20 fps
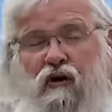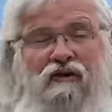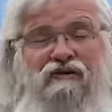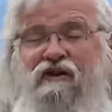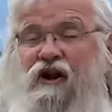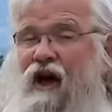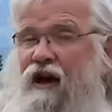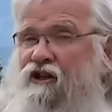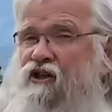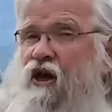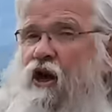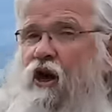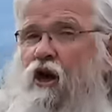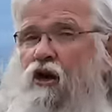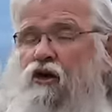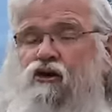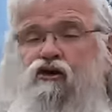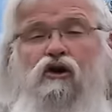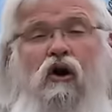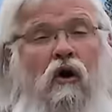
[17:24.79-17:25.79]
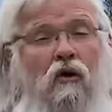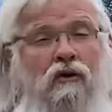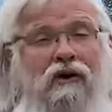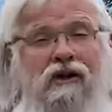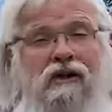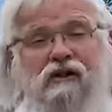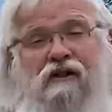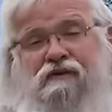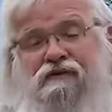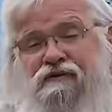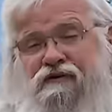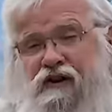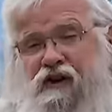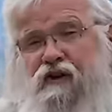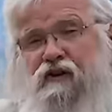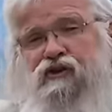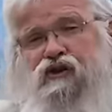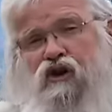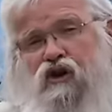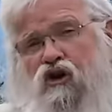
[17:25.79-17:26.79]
In fact, knowing the
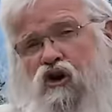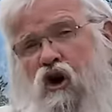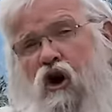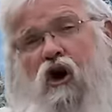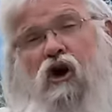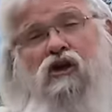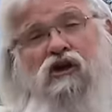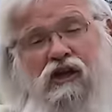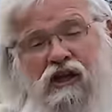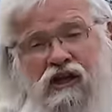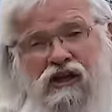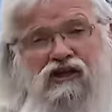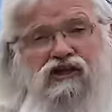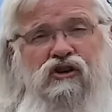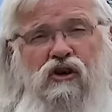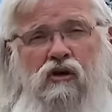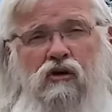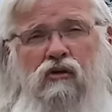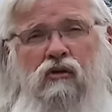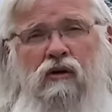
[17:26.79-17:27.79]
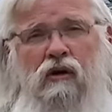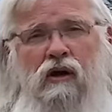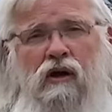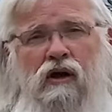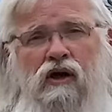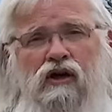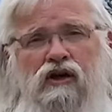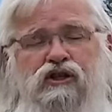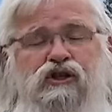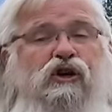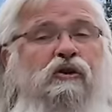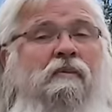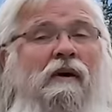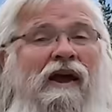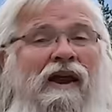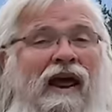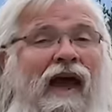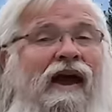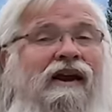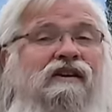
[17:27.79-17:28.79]
field you're called into should be
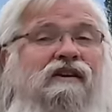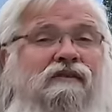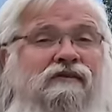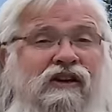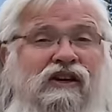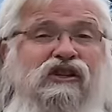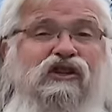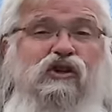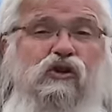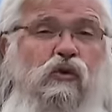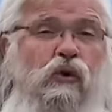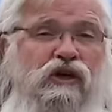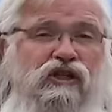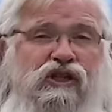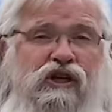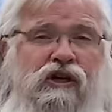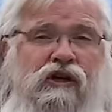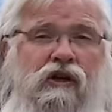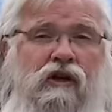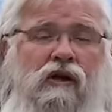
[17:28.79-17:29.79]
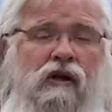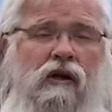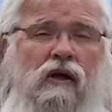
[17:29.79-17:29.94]
an act of intuition.